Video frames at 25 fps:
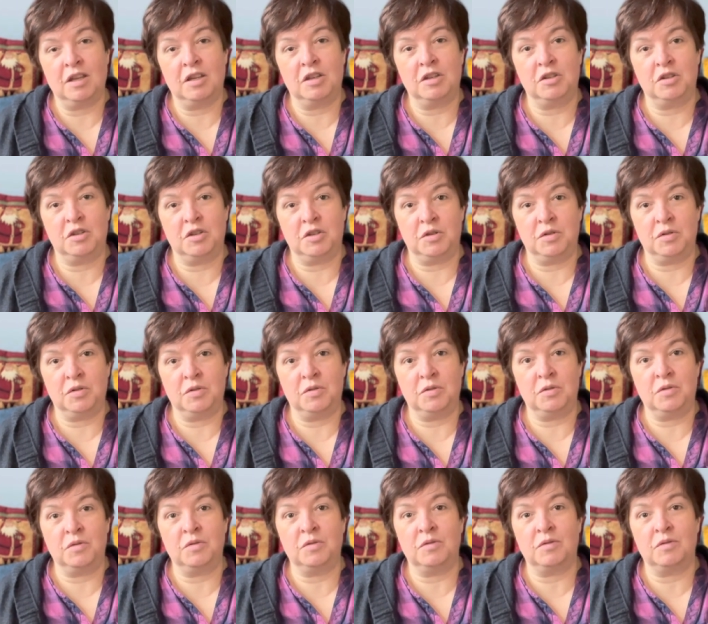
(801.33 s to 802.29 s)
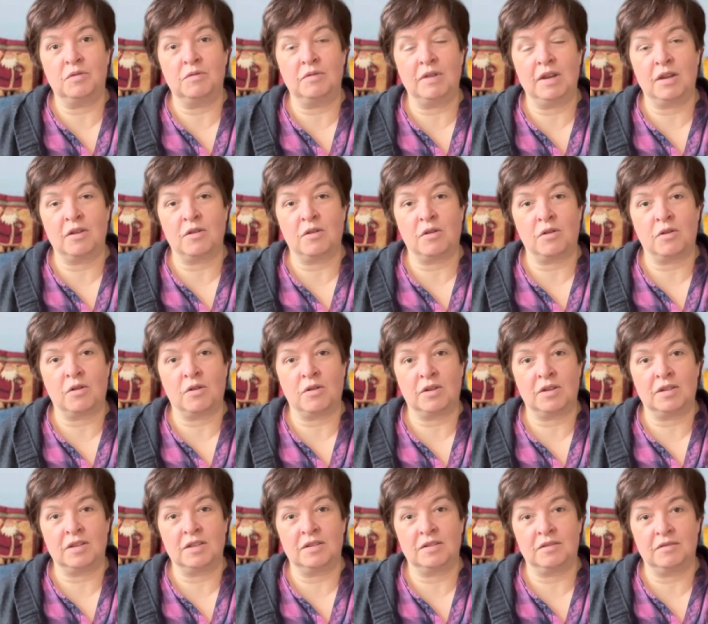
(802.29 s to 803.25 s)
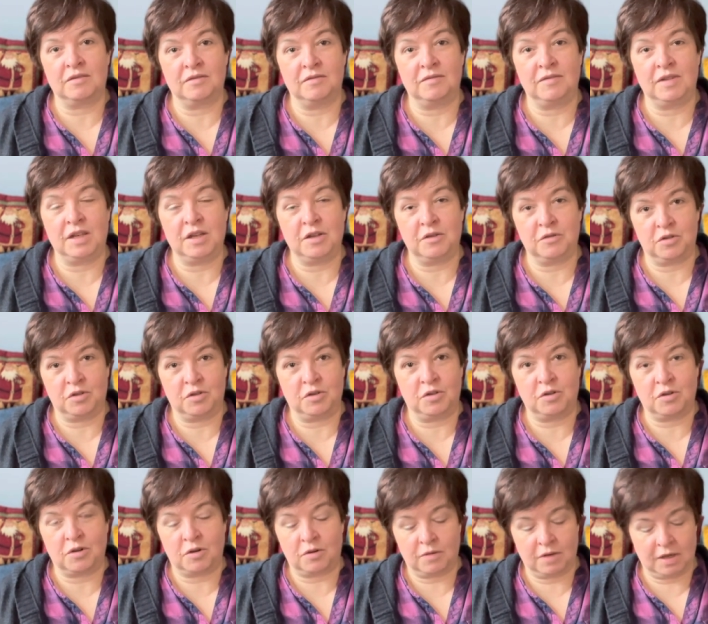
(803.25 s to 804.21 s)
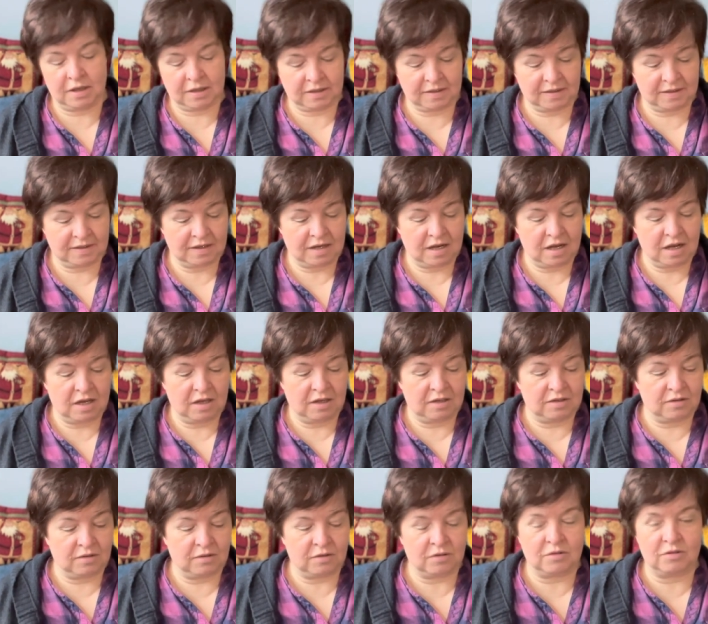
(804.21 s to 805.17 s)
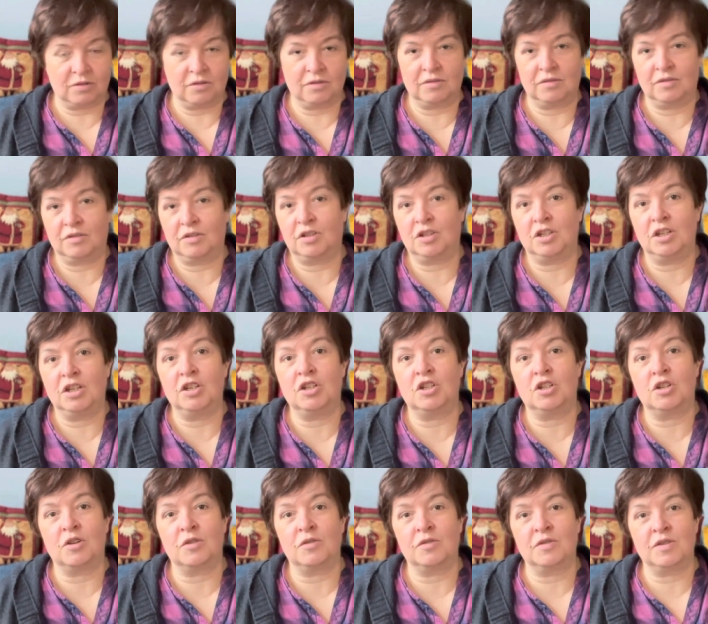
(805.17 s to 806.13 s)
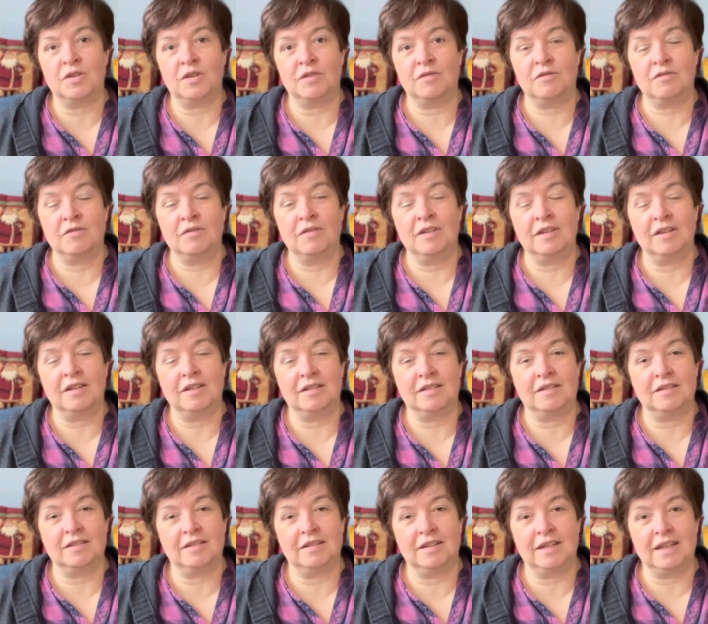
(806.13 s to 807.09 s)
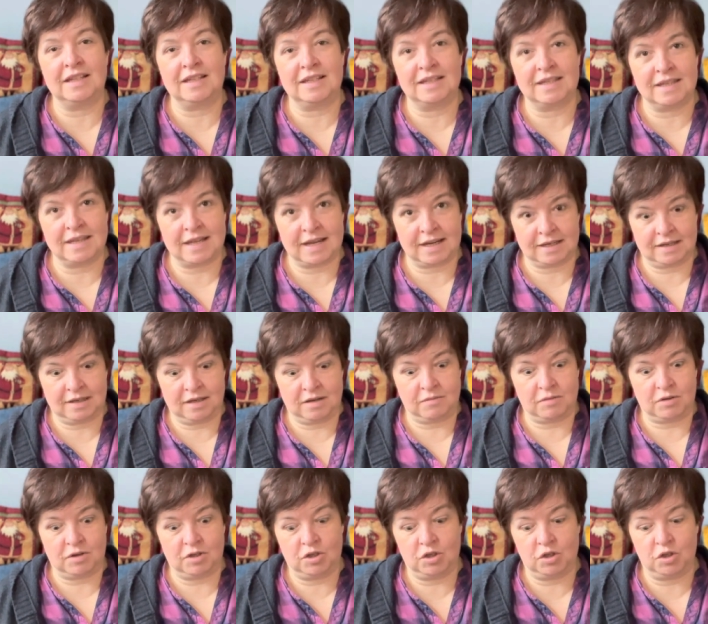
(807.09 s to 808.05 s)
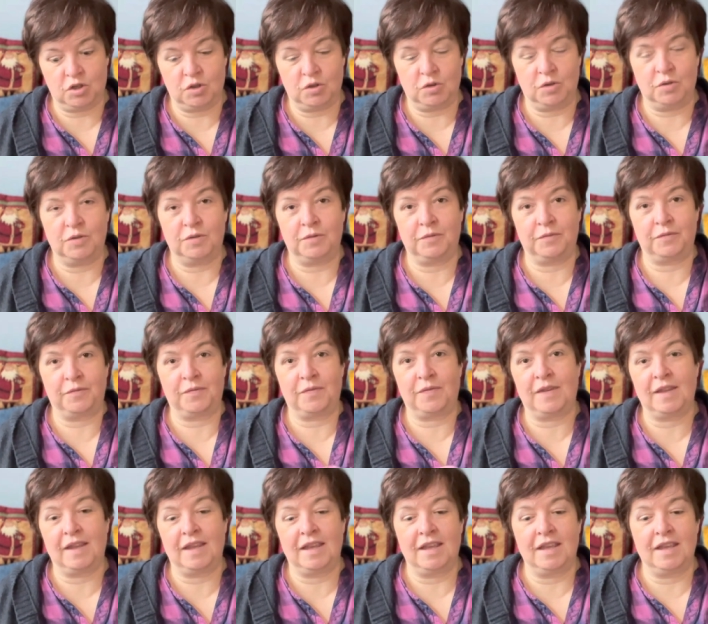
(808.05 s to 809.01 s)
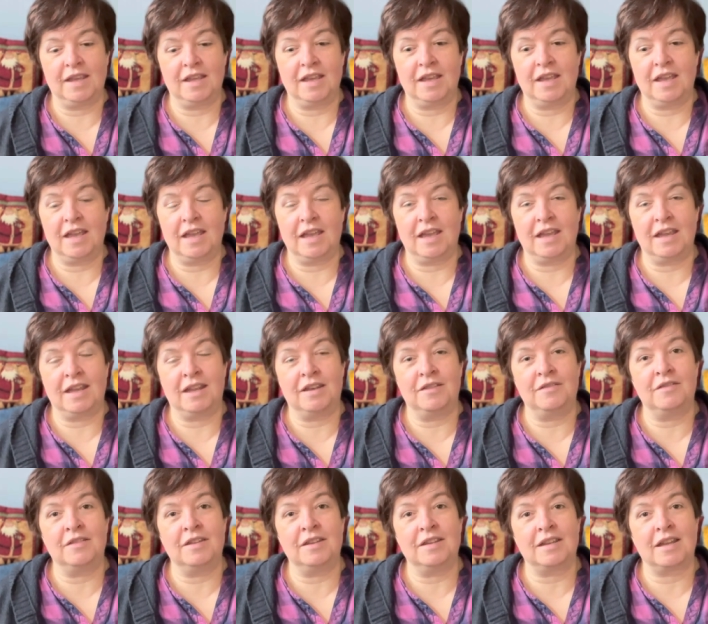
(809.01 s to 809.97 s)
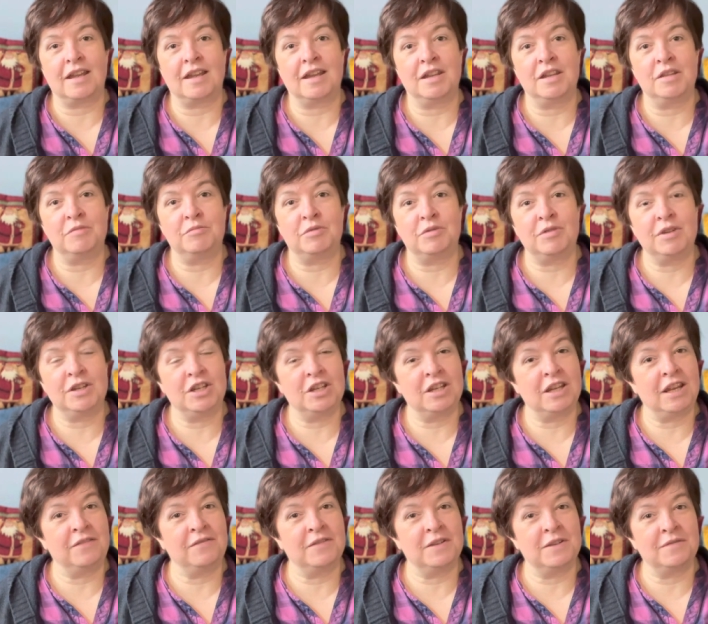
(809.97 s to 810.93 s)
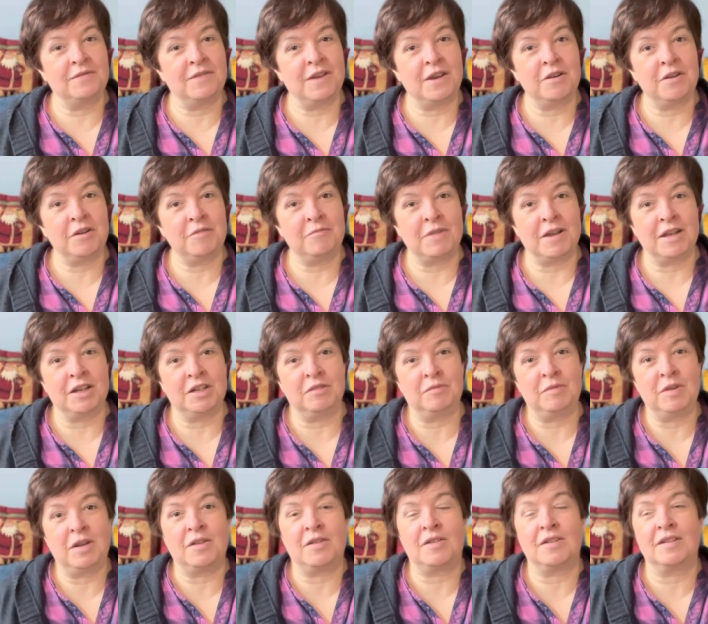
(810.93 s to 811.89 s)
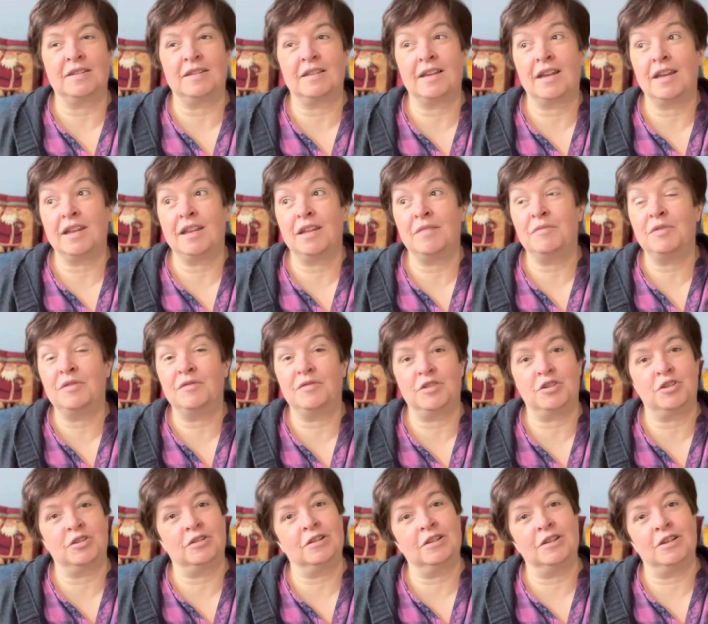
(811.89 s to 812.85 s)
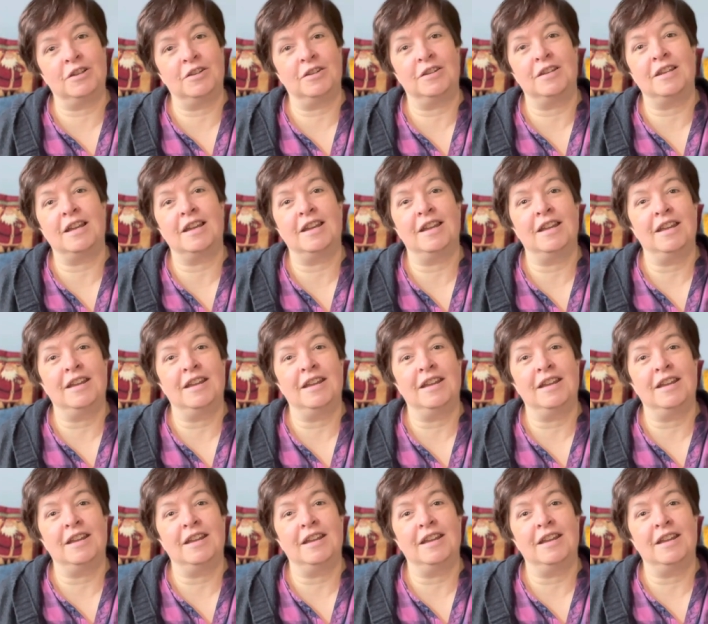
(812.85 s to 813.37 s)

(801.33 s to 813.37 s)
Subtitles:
to record video tutorials, so she shows you exactly what to do. And I appreciate this very much because I am a visual learner,